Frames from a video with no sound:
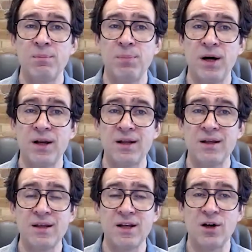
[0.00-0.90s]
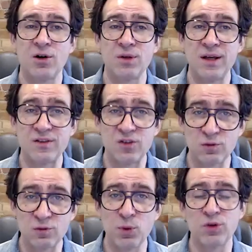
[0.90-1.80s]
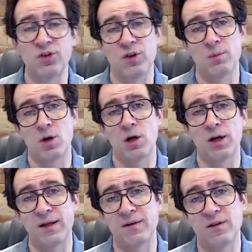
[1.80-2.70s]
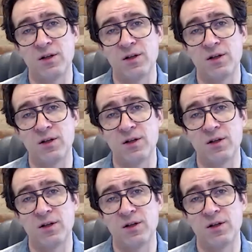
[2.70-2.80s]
but it spooks the markets,